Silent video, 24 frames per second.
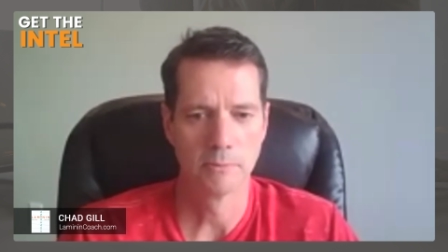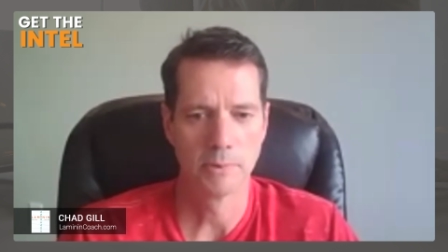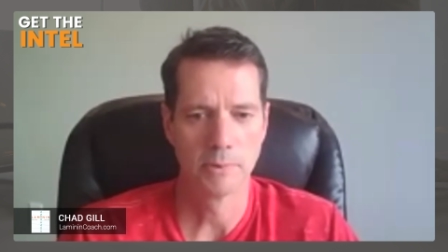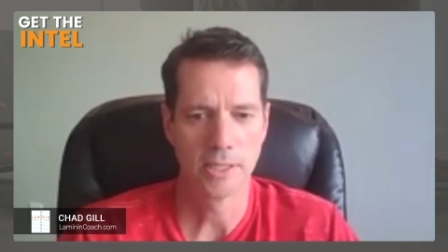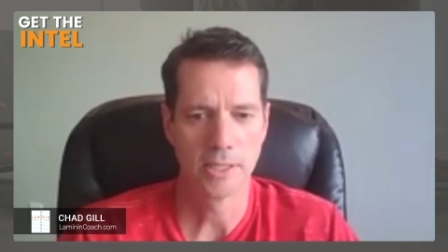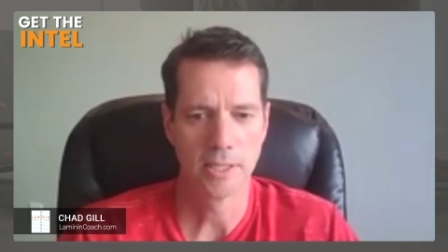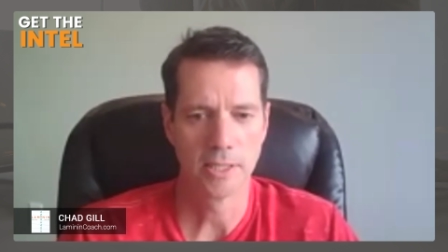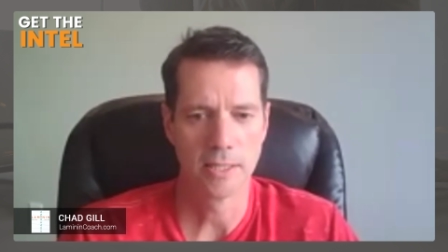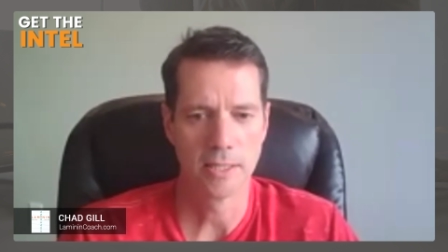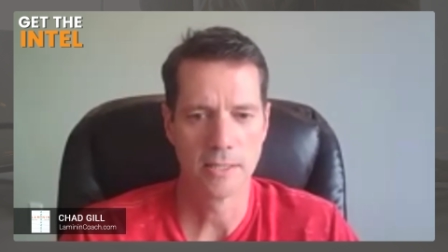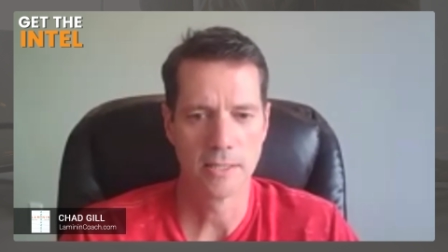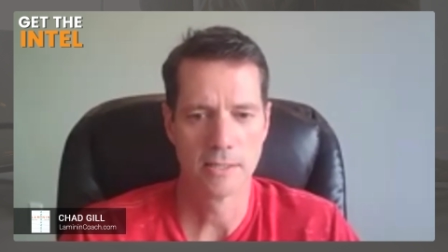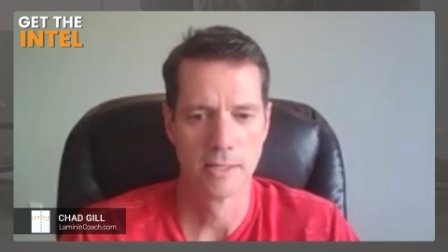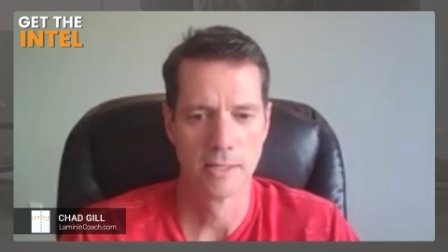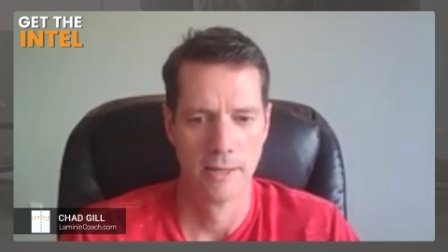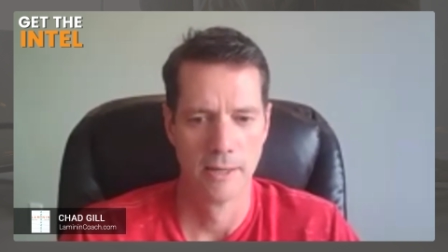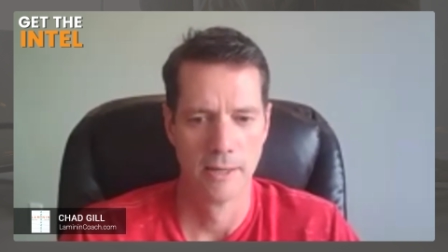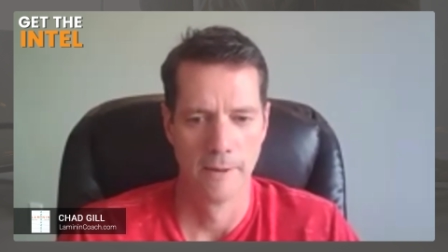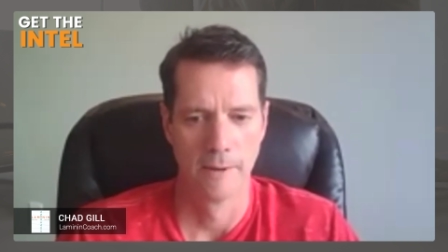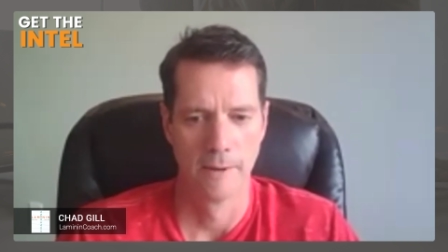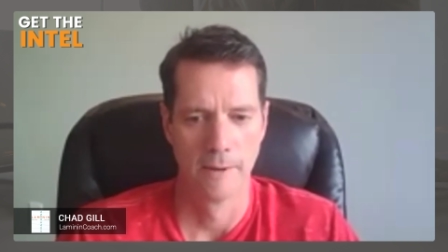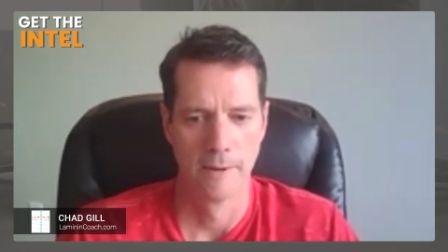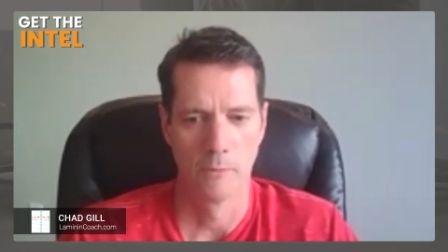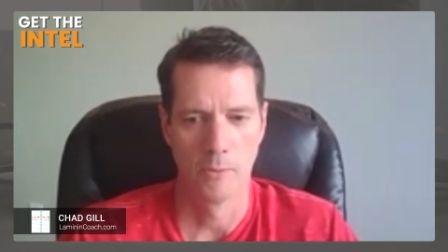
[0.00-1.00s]
because
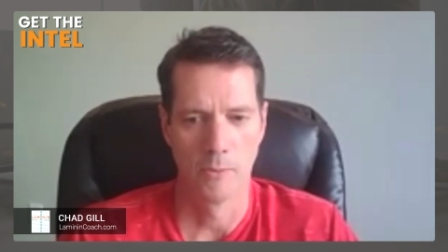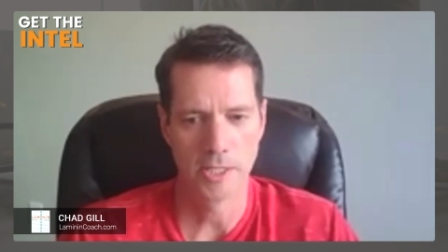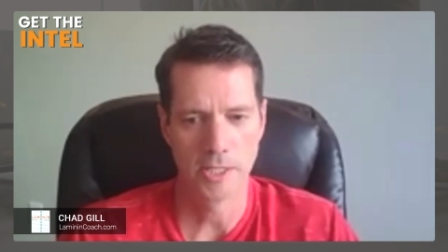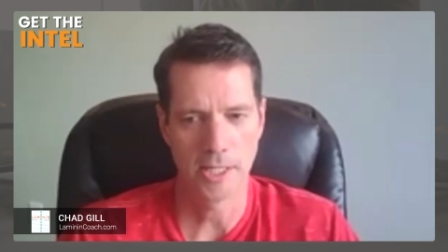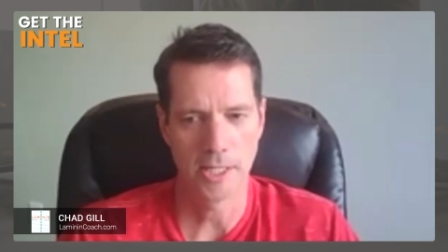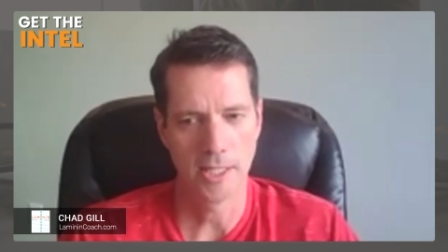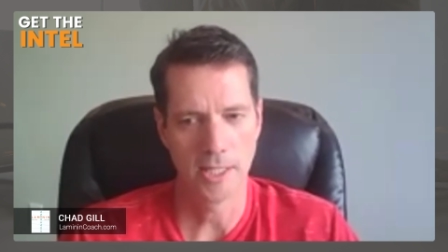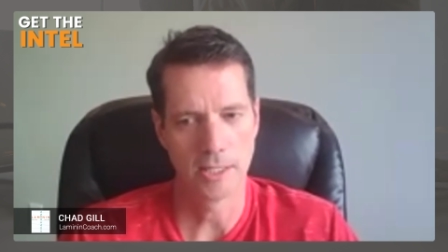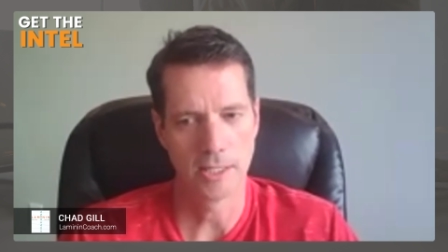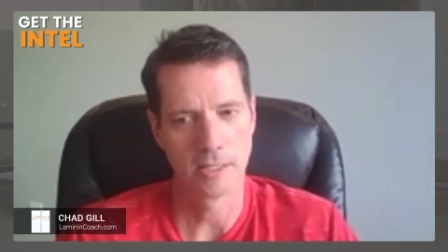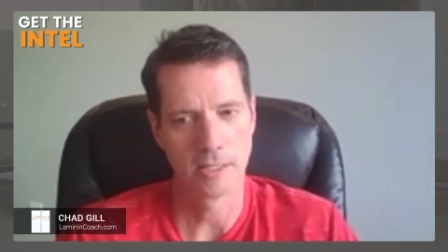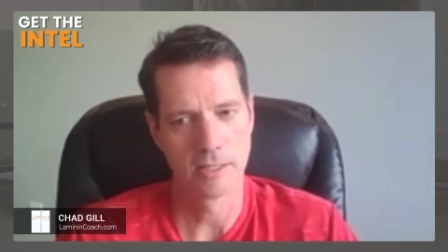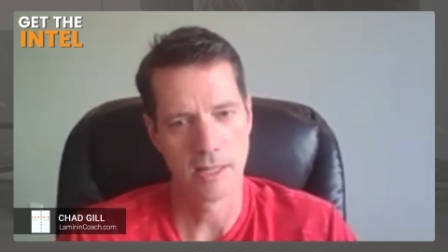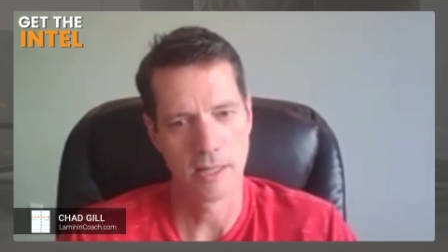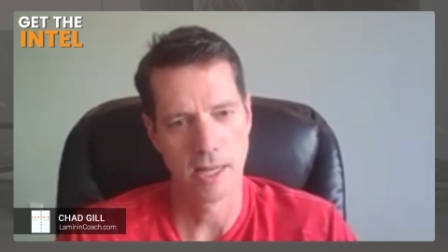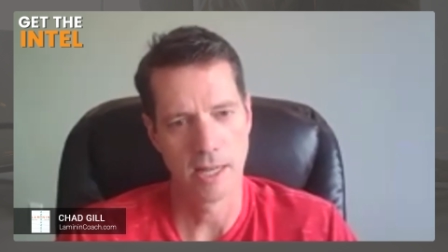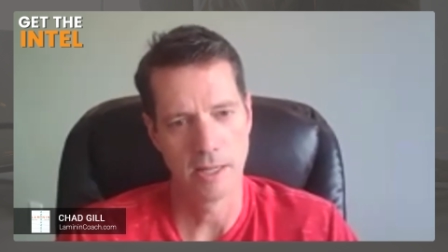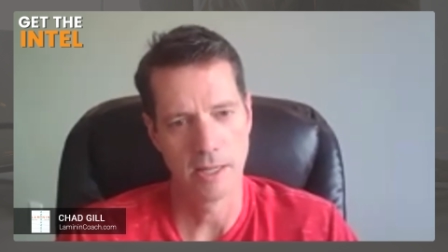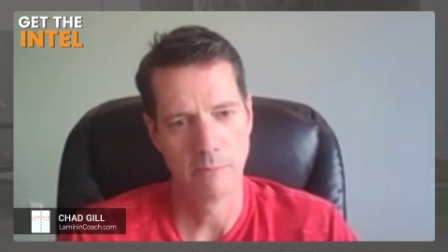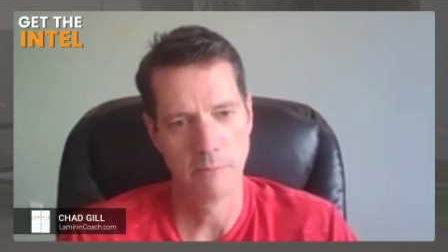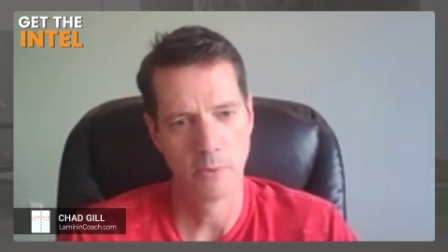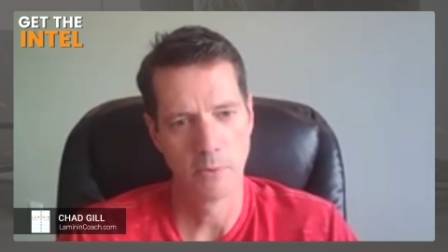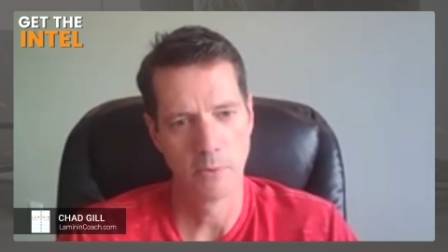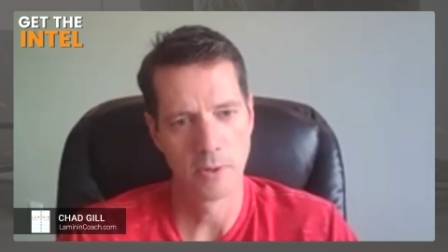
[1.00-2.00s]
once I get to
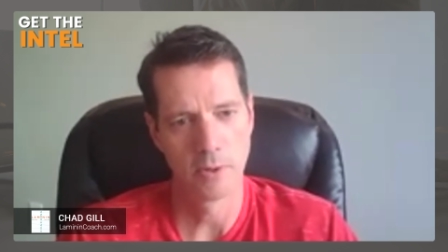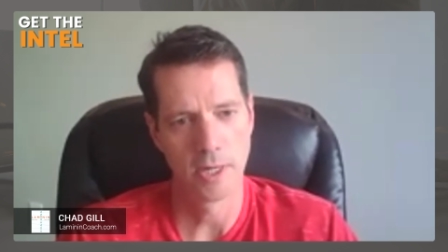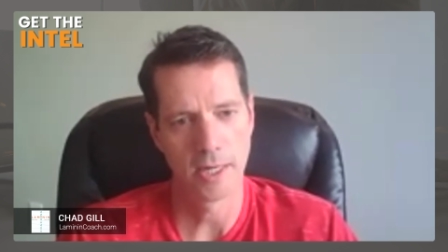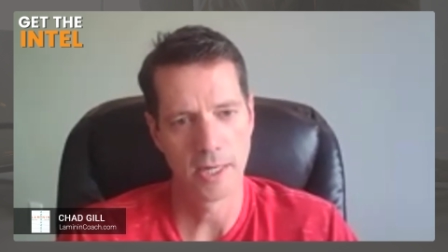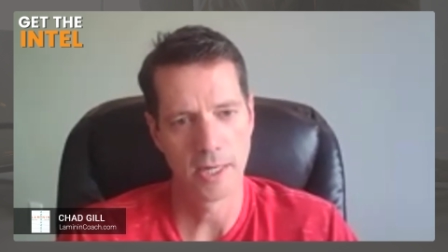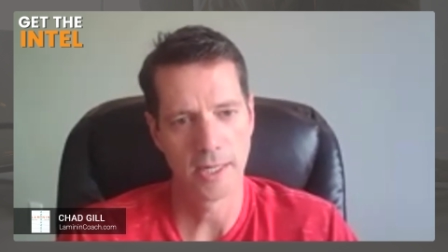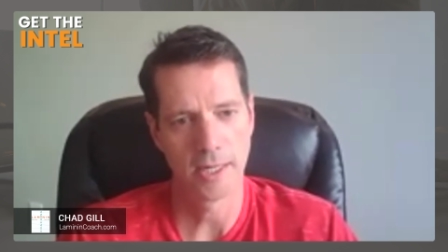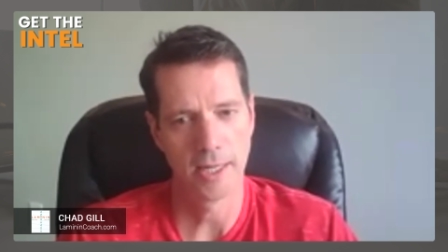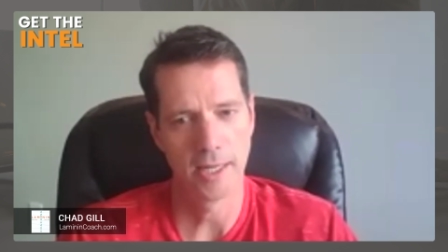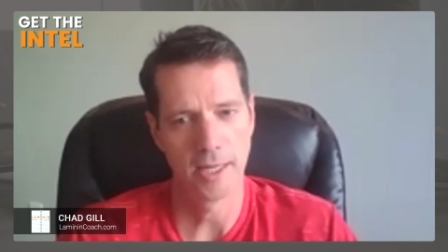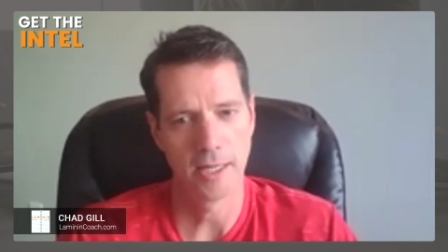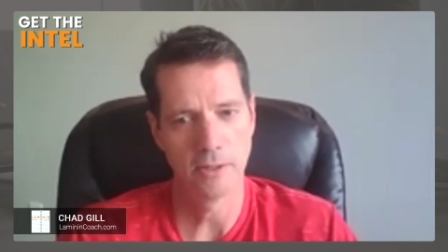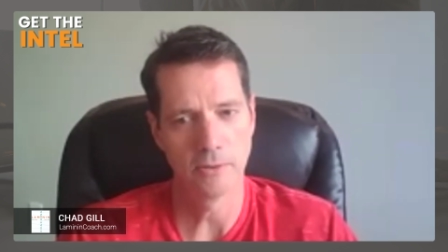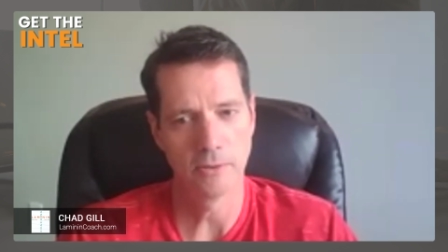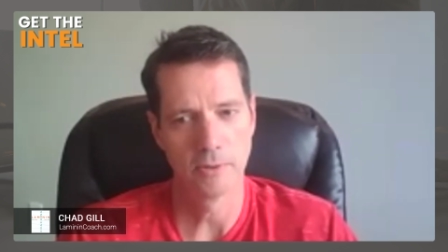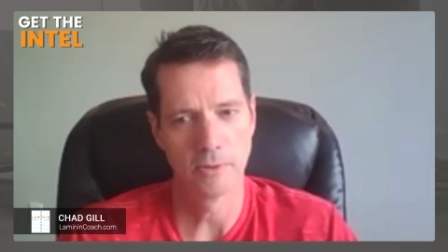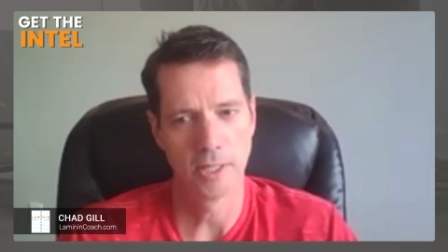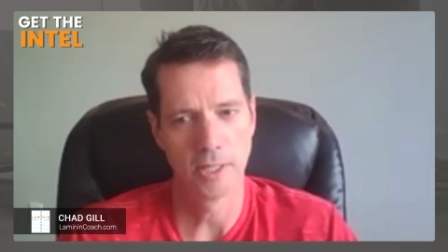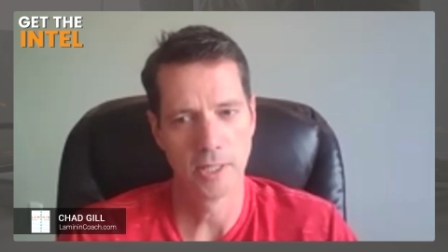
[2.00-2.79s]
slightly more than I can handle,